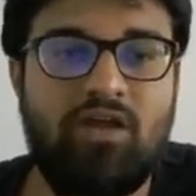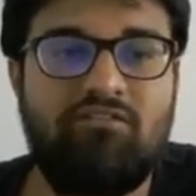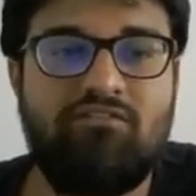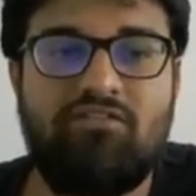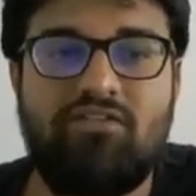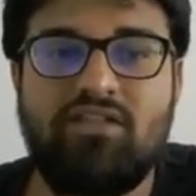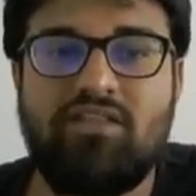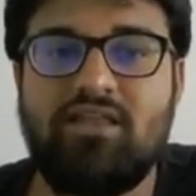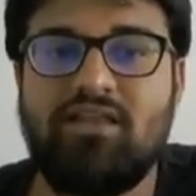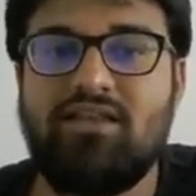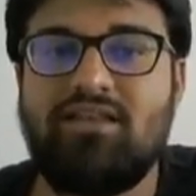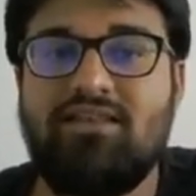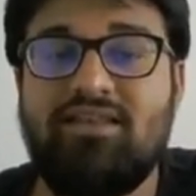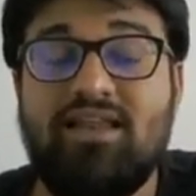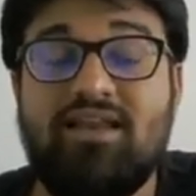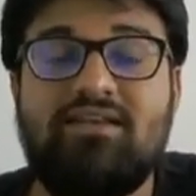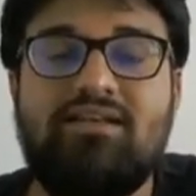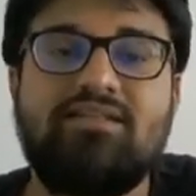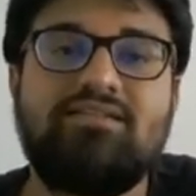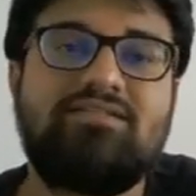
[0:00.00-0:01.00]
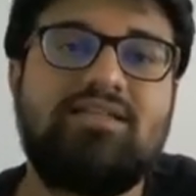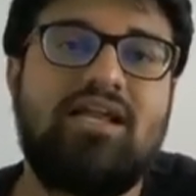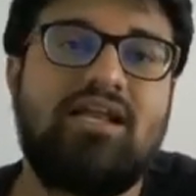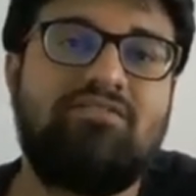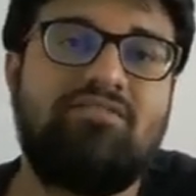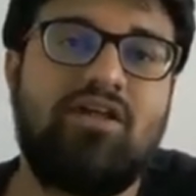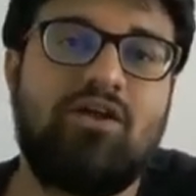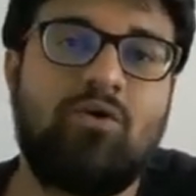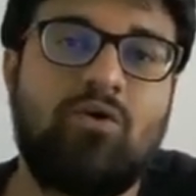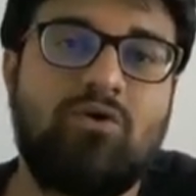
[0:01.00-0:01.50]
everything latest
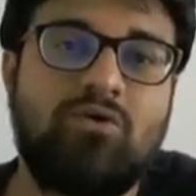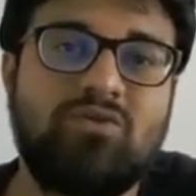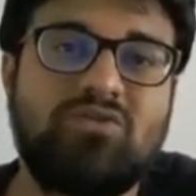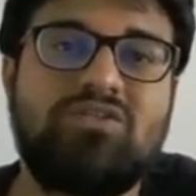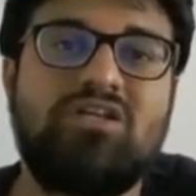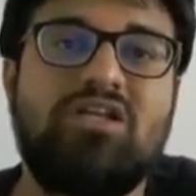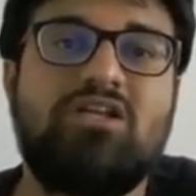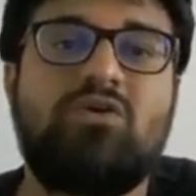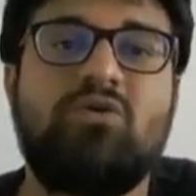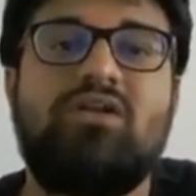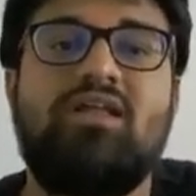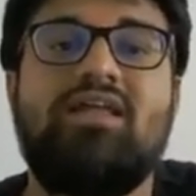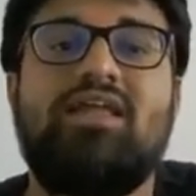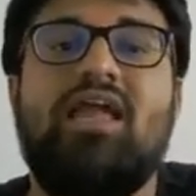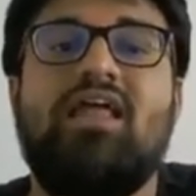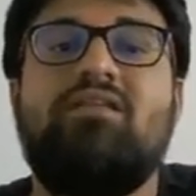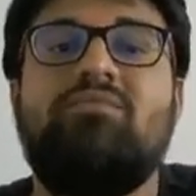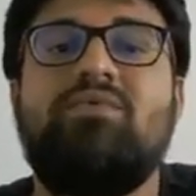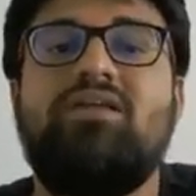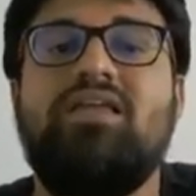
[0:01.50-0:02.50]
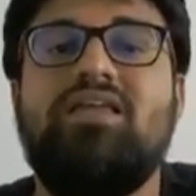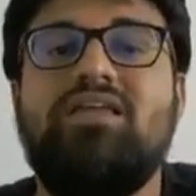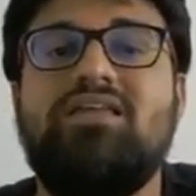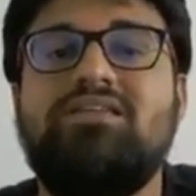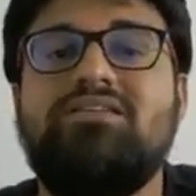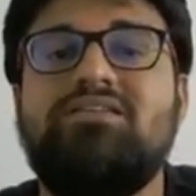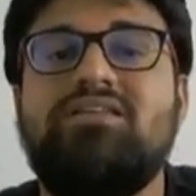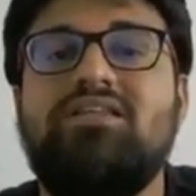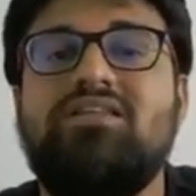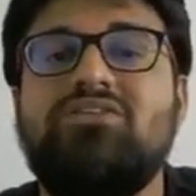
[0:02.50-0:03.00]
that we are going to see today can be
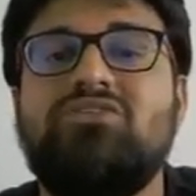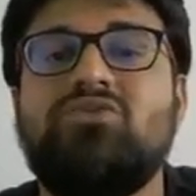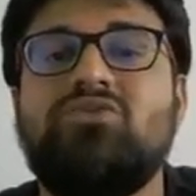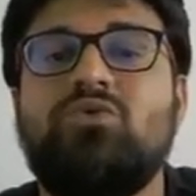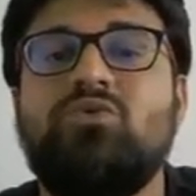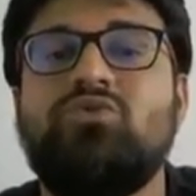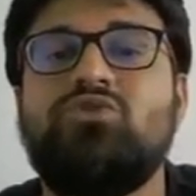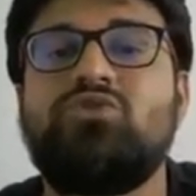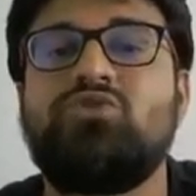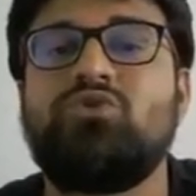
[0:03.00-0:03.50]
easily so